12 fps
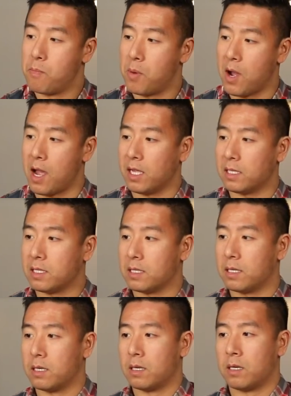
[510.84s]

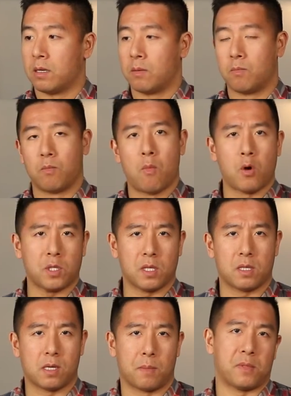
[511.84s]
But most
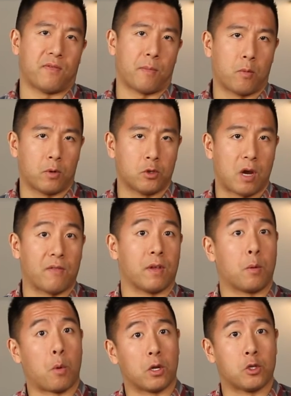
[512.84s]
of the times if I'm going
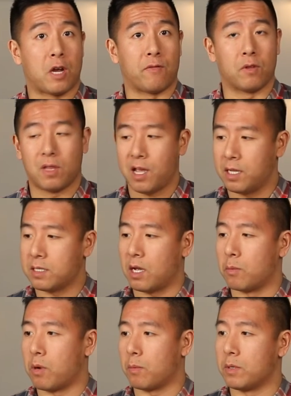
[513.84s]
traveling and want to travel light,
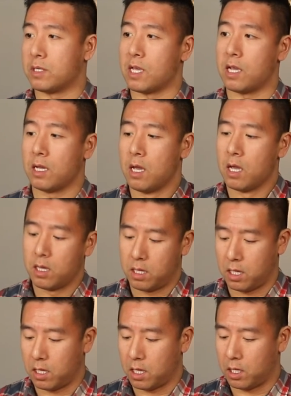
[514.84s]
I'd probably take
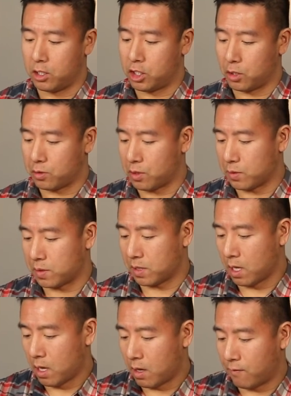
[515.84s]
the
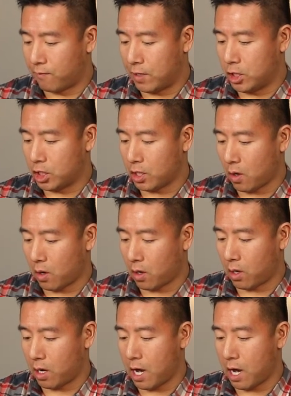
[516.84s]
Giottos VGR